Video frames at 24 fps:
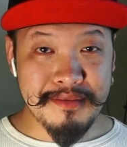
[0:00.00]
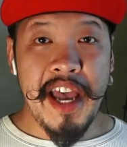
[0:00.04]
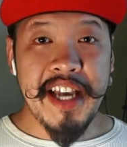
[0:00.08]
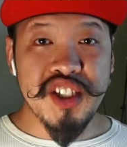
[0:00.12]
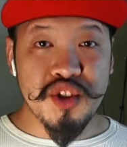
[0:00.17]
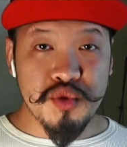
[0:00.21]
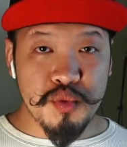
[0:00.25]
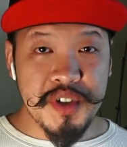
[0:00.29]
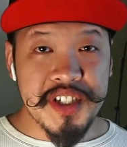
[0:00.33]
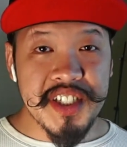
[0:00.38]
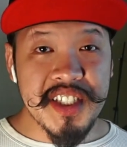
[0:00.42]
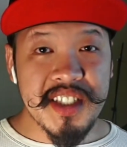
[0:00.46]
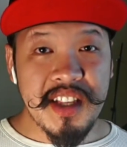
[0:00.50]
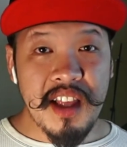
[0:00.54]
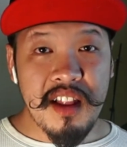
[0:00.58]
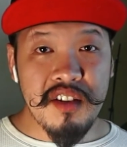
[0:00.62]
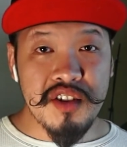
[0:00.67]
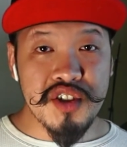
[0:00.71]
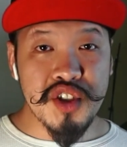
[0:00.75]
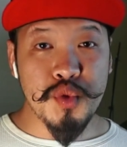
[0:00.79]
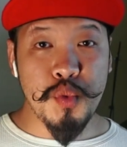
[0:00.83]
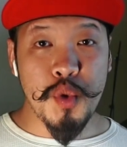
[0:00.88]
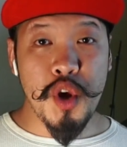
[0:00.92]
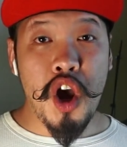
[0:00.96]
As
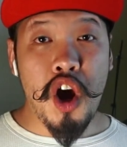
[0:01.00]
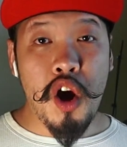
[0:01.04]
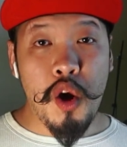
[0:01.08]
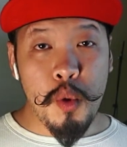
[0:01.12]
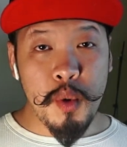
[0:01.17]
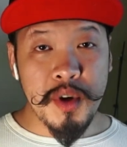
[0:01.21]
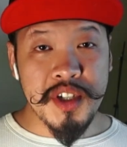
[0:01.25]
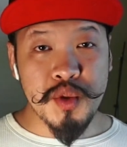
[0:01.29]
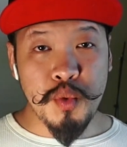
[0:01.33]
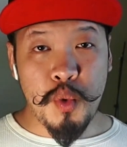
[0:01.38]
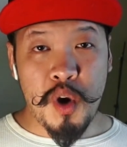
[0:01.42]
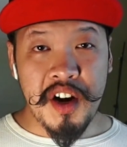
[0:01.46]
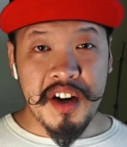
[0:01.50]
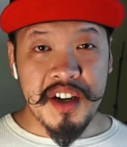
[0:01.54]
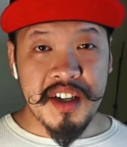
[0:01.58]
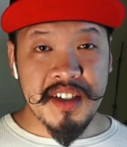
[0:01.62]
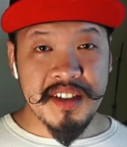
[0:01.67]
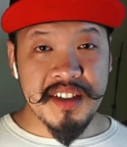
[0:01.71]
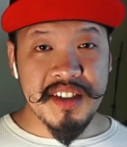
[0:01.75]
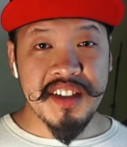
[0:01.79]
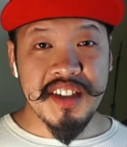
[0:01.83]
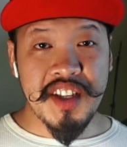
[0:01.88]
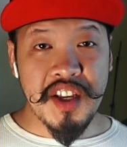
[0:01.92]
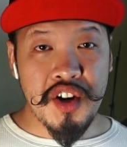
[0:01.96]
resellers, we always want to
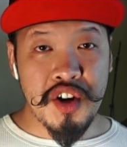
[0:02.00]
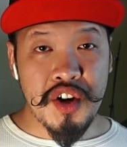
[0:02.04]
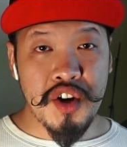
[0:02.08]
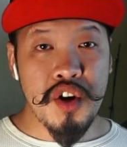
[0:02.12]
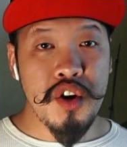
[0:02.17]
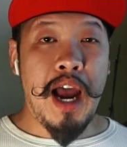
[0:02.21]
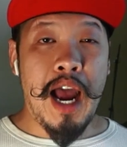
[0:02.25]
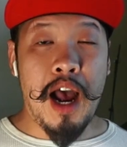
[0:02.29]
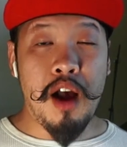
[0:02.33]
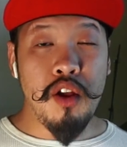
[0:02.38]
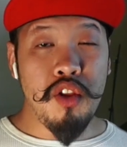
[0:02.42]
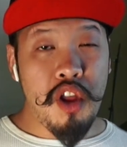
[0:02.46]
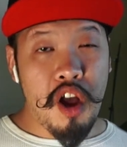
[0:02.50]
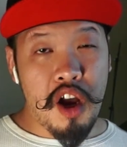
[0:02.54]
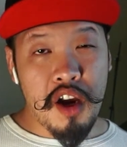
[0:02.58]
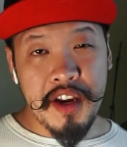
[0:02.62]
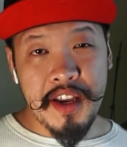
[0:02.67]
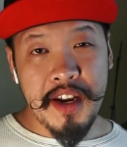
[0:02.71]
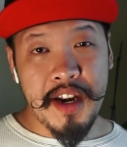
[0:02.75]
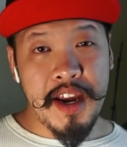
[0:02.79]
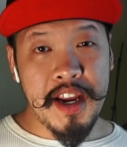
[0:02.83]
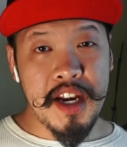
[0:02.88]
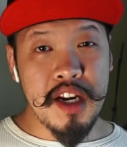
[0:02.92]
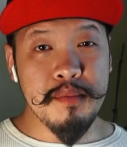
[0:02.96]
consider how long
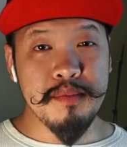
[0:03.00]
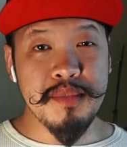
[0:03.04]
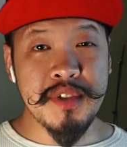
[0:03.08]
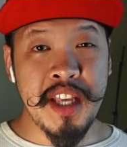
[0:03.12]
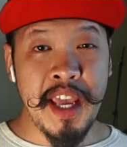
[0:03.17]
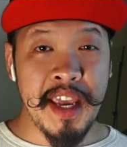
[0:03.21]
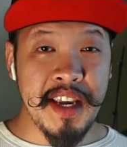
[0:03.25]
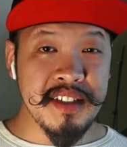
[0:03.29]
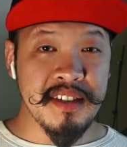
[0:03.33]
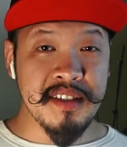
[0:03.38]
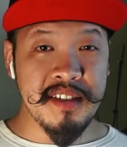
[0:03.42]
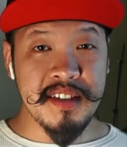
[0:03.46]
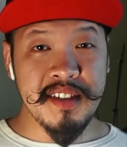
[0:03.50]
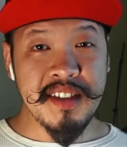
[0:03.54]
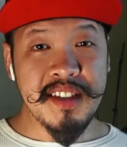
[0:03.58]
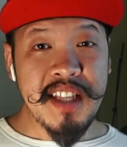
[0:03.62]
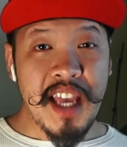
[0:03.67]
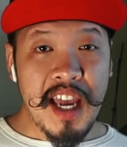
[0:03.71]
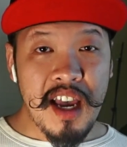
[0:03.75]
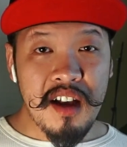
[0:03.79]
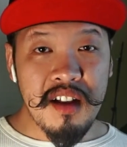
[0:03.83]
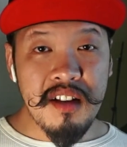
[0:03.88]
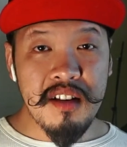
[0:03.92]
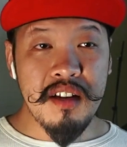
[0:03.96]
an item takes to
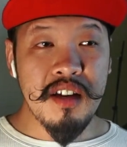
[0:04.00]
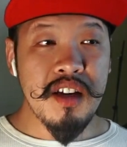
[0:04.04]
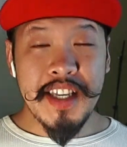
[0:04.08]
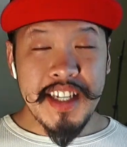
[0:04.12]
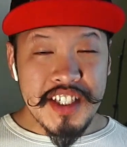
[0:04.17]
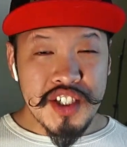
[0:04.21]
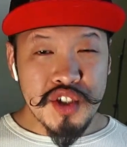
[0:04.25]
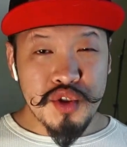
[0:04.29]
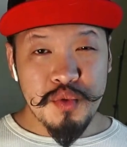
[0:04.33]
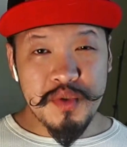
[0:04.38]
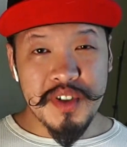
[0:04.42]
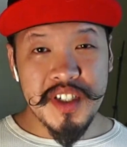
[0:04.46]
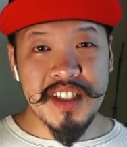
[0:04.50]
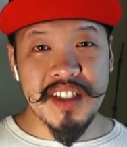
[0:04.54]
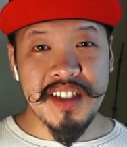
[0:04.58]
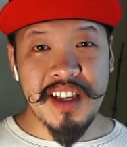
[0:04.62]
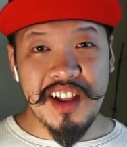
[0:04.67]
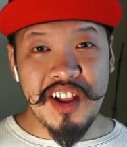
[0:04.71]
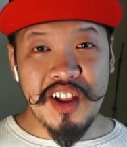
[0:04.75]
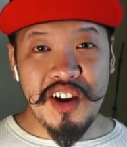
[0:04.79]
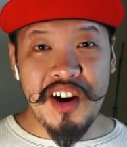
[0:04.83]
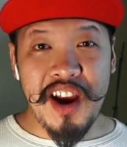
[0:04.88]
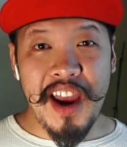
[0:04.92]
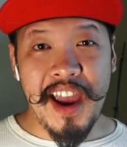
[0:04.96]
sell. Each
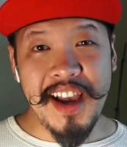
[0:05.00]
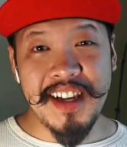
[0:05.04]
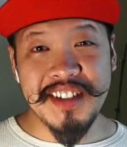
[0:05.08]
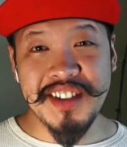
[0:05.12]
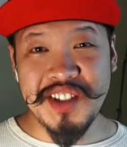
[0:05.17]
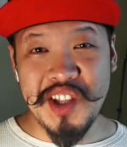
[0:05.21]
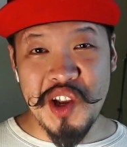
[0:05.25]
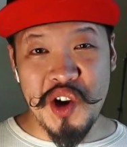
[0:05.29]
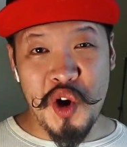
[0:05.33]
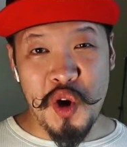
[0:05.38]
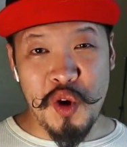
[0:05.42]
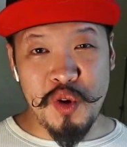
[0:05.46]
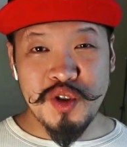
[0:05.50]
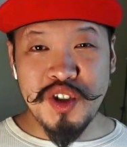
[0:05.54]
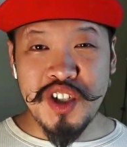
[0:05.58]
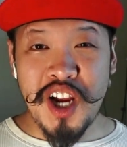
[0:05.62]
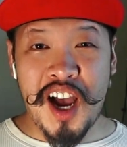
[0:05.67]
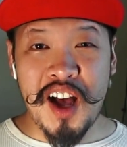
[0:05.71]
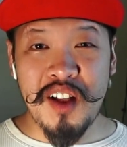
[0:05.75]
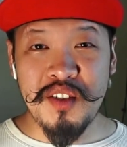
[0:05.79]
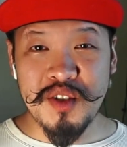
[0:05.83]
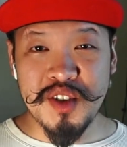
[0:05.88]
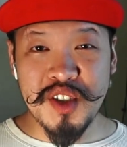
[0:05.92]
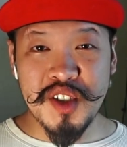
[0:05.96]
reseller has their own
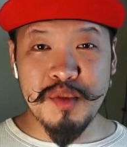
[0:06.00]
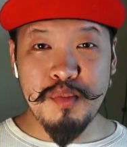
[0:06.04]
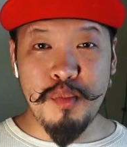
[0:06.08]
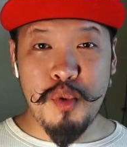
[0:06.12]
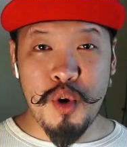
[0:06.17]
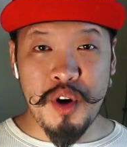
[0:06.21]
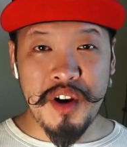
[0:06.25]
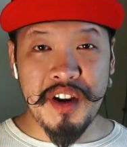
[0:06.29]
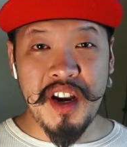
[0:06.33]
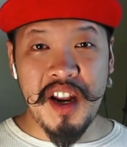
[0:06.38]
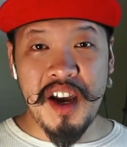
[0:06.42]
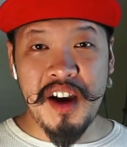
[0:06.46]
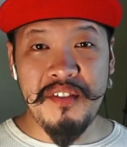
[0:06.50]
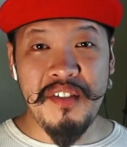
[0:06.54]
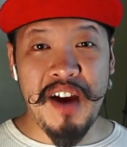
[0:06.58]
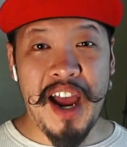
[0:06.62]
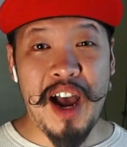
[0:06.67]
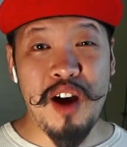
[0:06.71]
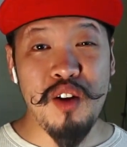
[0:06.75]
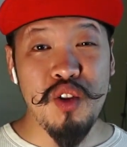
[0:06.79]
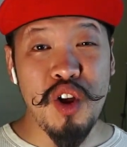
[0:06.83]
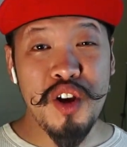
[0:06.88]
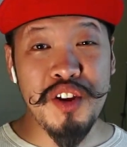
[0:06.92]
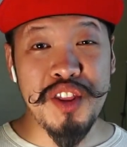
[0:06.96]
tolerance point of
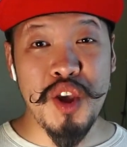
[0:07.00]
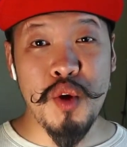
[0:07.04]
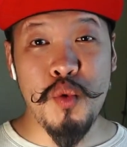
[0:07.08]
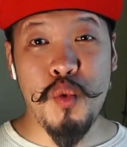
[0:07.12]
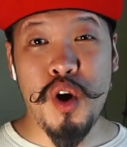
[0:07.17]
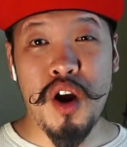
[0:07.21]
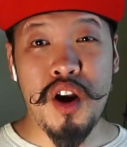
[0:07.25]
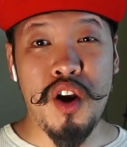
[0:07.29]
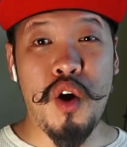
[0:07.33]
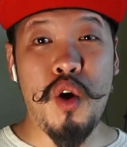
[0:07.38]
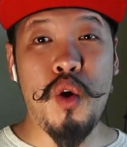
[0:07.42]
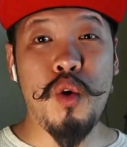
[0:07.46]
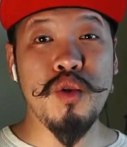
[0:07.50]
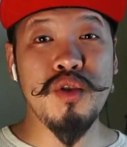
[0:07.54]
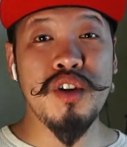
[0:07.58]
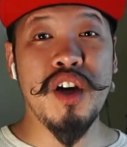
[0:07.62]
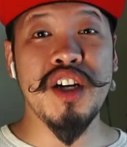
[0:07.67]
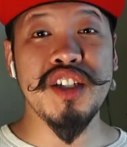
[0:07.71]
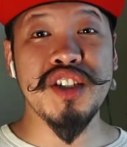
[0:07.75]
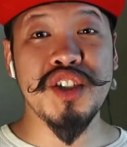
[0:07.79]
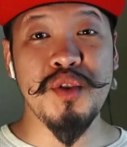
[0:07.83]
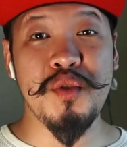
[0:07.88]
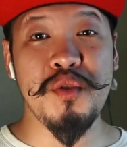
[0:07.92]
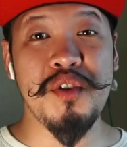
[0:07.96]
how long they want to hold on
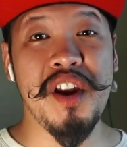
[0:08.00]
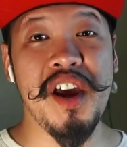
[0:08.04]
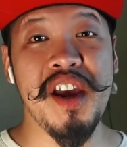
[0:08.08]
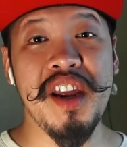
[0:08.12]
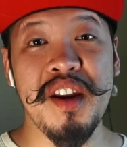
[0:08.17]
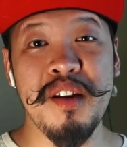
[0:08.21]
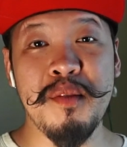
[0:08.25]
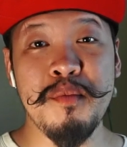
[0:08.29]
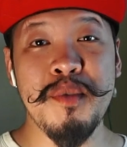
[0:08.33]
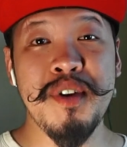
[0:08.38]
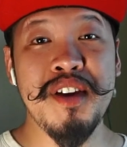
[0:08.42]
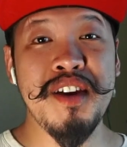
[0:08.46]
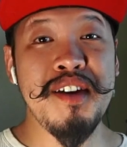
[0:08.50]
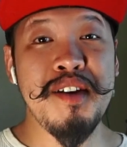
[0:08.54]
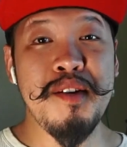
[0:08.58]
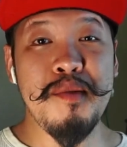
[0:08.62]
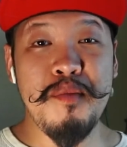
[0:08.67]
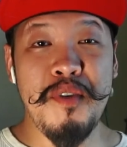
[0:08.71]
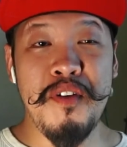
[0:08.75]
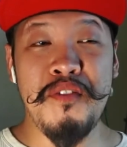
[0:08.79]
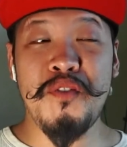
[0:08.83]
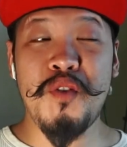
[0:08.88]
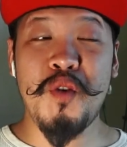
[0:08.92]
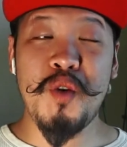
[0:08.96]
to an item
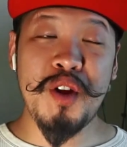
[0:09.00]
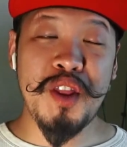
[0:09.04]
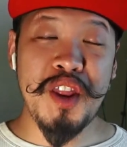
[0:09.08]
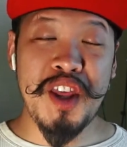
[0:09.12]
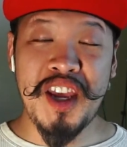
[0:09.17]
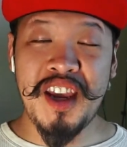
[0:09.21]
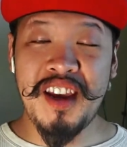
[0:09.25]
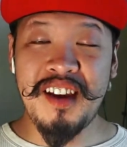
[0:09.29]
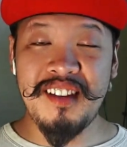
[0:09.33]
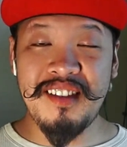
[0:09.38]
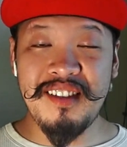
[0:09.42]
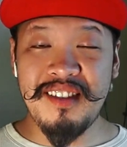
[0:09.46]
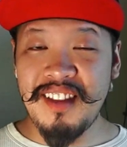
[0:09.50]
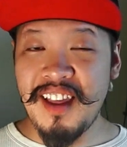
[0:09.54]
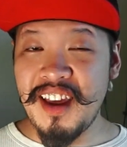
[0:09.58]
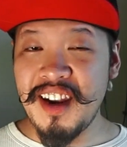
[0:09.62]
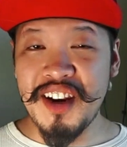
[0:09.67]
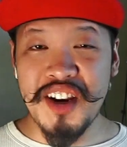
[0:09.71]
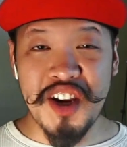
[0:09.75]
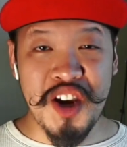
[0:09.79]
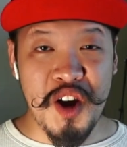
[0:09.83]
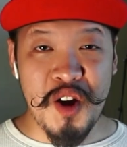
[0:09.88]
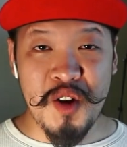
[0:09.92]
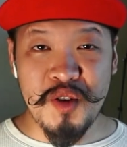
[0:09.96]
before they let
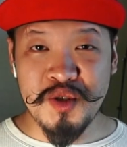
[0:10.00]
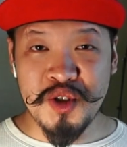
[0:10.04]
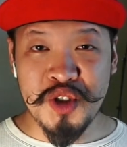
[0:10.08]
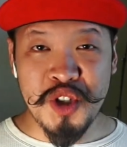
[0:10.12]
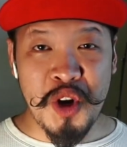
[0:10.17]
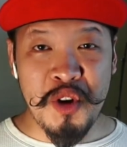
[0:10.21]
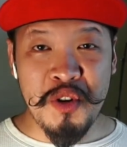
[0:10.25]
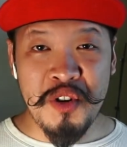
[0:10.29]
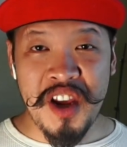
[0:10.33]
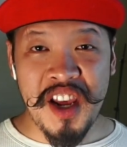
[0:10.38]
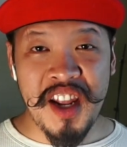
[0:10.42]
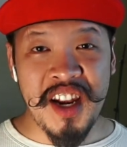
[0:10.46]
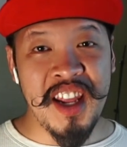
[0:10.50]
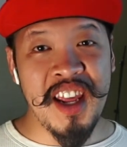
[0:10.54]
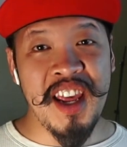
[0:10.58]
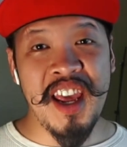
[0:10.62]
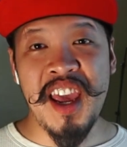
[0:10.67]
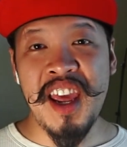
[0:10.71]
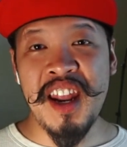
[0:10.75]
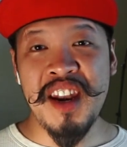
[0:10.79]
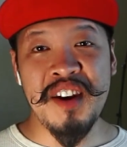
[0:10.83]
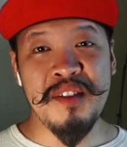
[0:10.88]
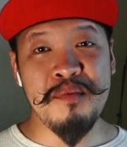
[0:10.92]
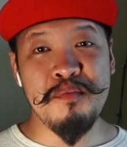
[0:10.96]
it go, donate it,
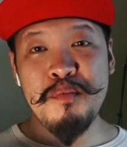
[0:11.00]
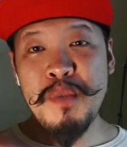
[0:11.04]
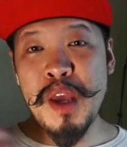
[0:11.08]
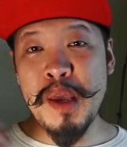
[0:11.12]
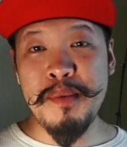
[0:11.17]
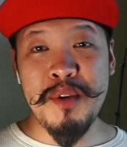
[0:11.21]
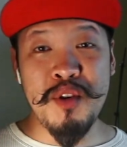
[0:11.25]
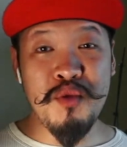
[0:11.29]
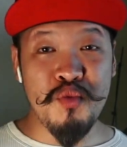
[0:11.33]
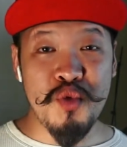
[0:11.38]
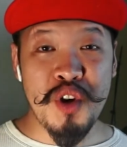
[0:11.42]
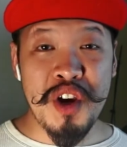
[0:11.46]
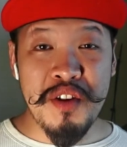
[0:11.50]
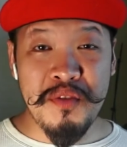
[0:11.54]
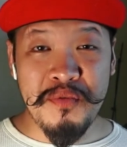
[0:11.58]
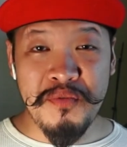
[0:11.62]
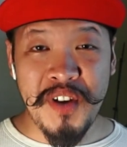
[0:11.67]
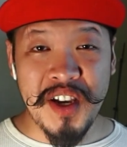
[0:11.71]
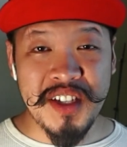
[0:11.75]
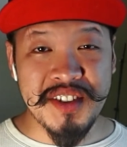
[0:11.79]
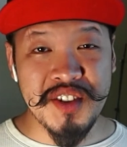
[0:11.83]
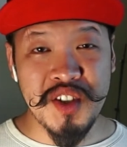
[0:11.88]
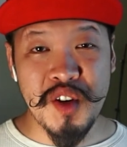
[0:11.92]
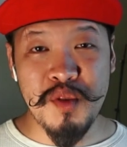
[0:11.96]
and maybe
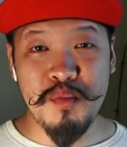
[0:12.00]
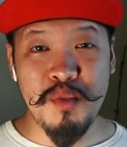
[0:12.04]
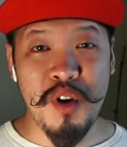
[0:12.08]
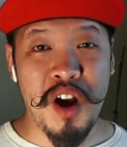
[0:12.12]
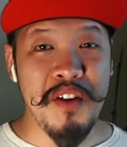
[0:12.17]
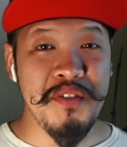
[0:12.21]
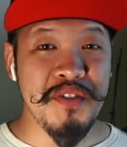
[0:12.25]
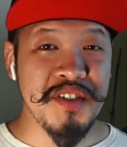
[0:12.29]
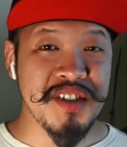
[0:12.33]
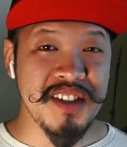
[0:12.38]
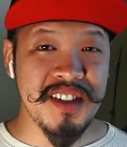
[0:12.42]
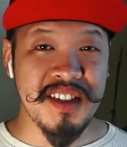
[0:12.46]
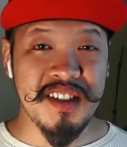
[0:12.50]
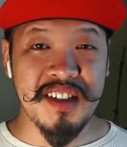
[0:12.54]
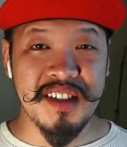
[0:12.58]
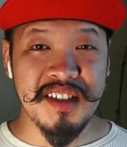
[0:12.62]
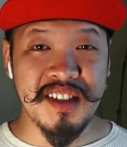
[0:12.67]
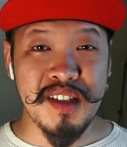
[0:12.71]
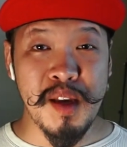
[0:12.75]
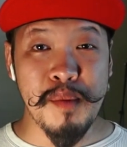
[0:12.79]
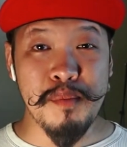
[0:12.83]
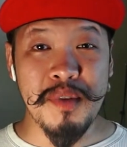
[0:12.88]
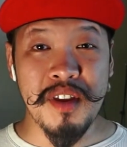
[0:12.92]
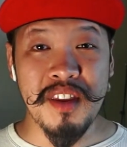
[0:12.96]
reinvest their profits into
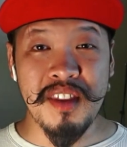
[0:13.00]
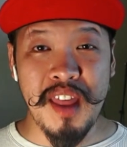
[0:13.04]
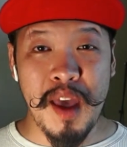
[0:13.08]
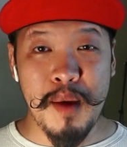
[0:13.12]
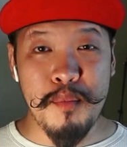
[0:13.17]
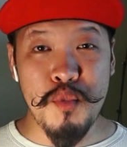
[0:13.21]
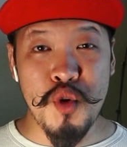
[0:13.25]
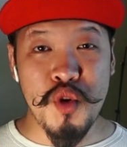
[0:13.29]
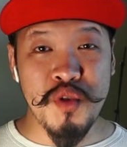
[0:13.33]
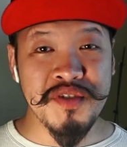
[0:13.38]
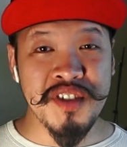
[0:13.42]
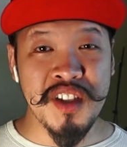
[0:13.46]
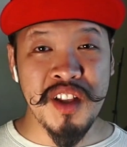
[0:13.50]
something that moves